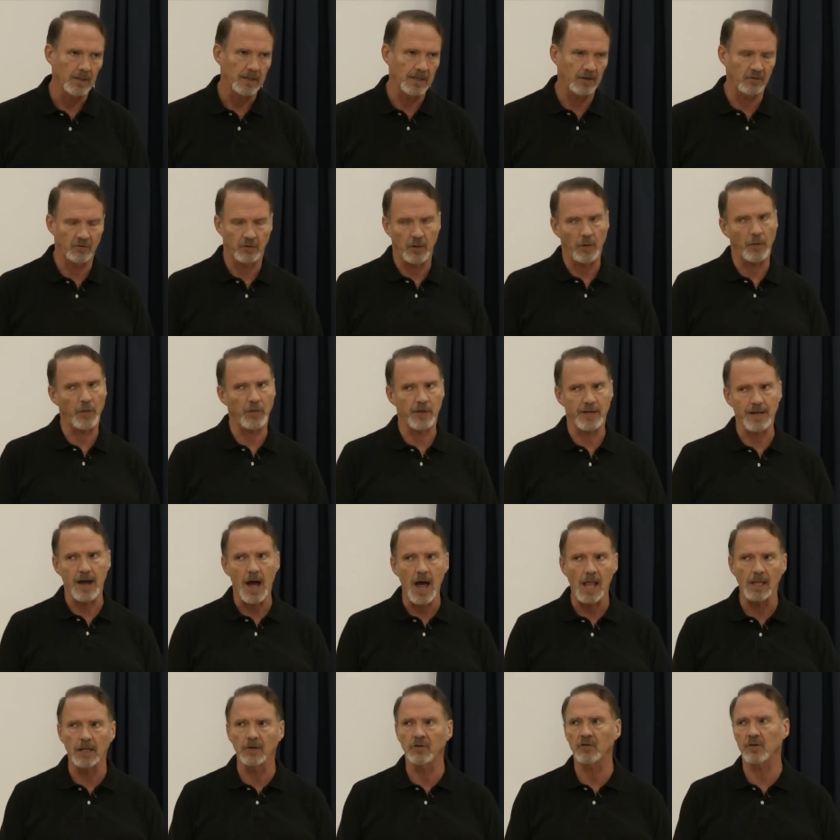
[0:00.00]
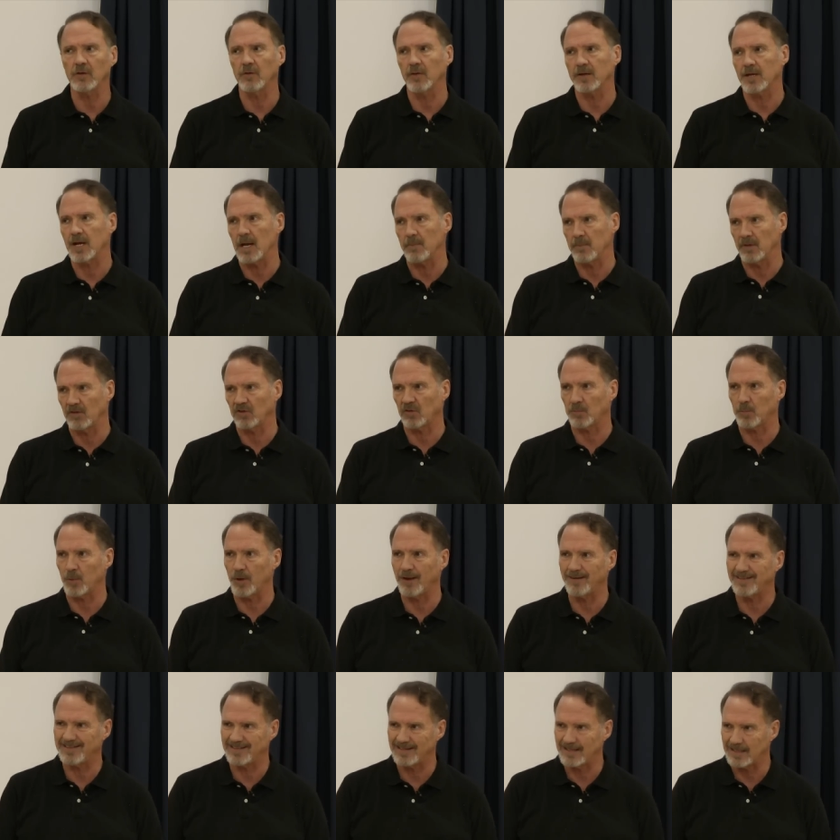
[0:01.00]
Is the theology that I'm
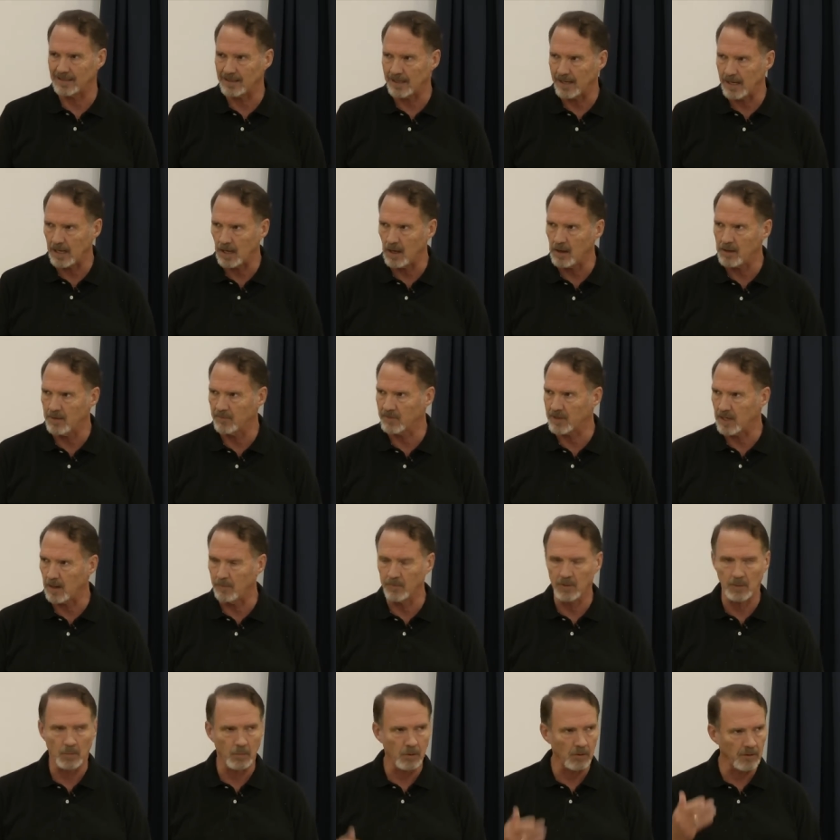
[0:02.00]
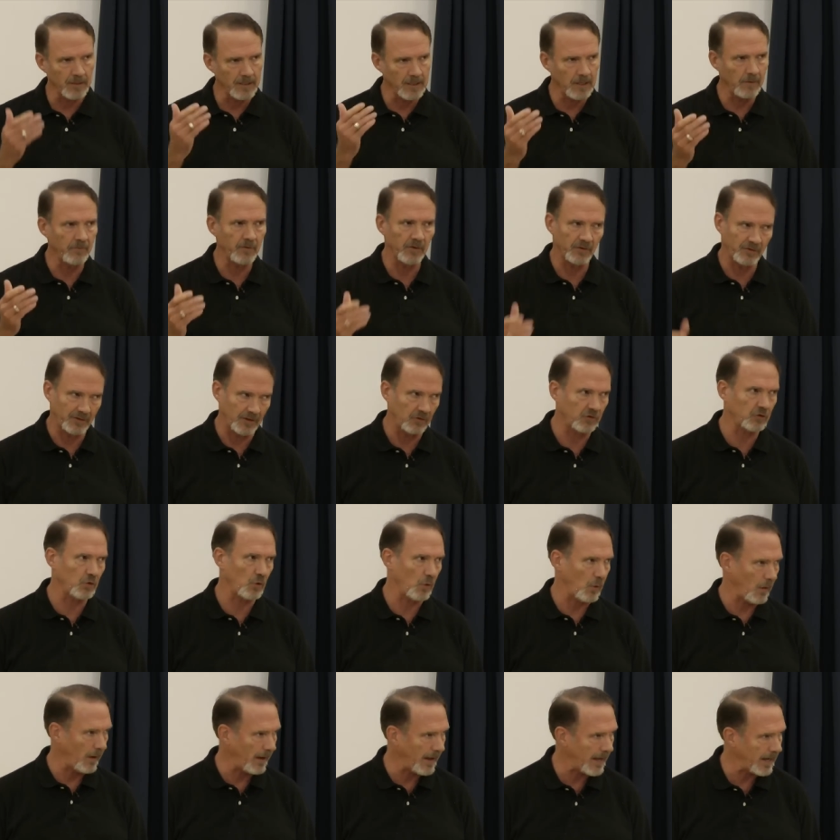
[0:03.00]
expressing now, I've come to believe, is this
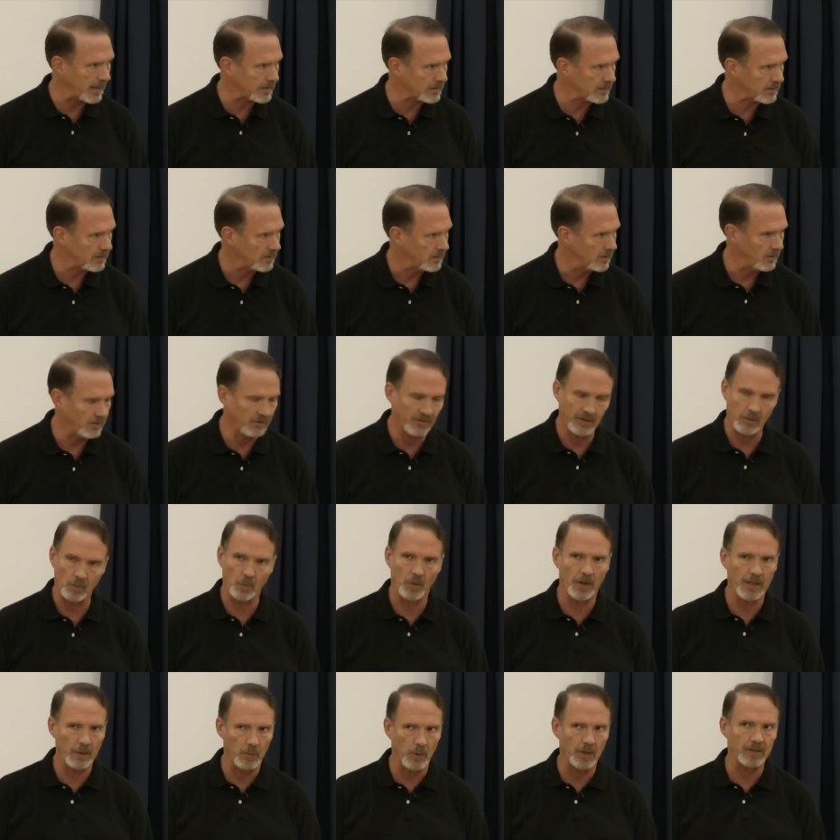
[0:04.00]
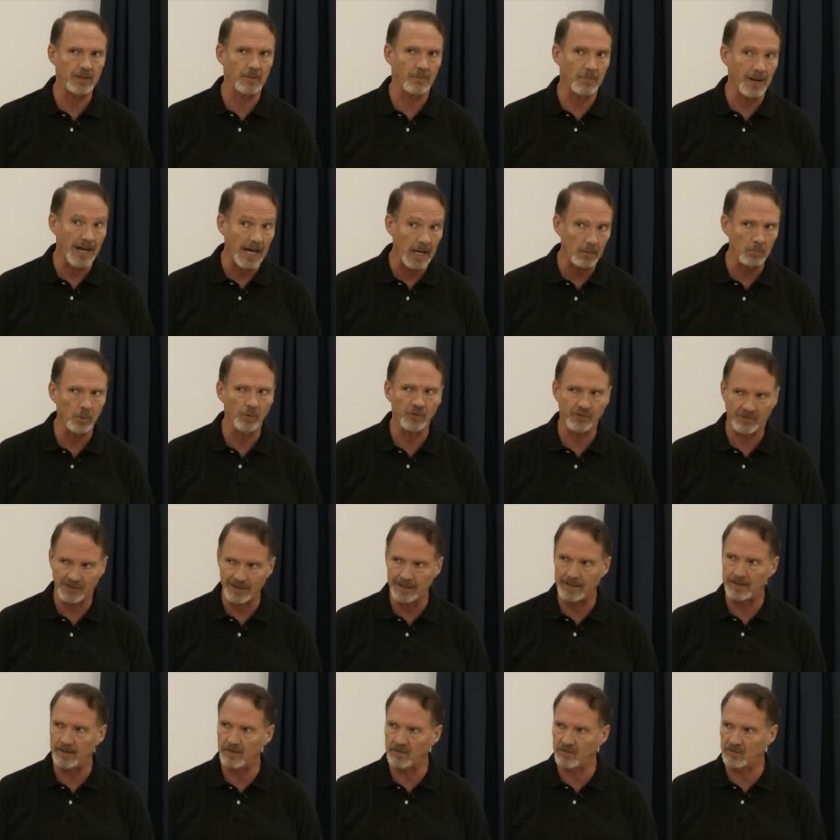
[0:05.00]
correct? Is it really what the Bible
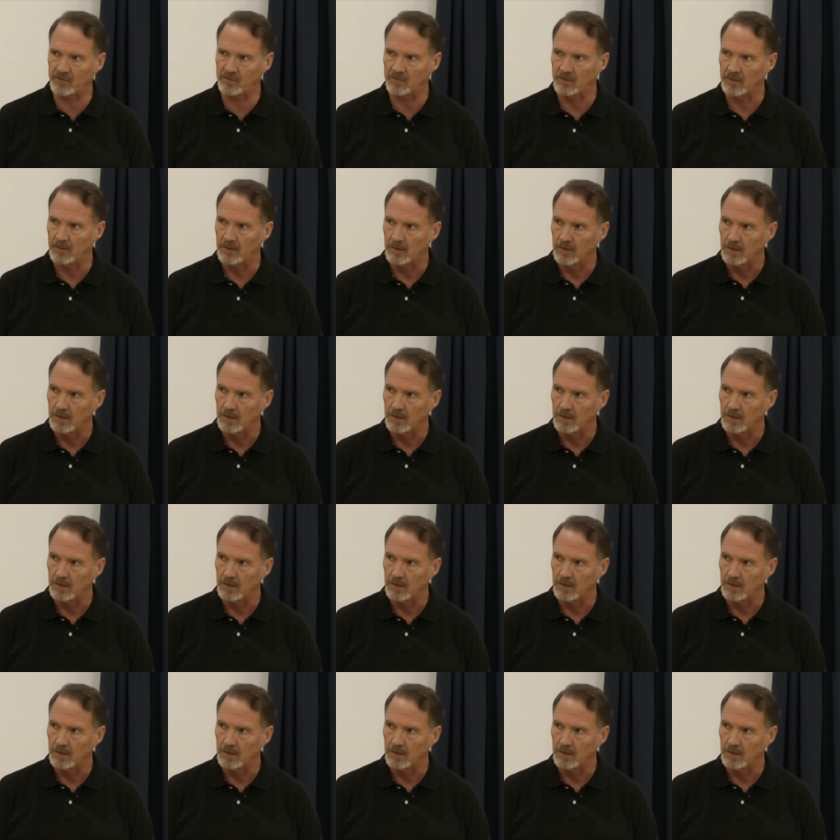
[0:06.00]
says?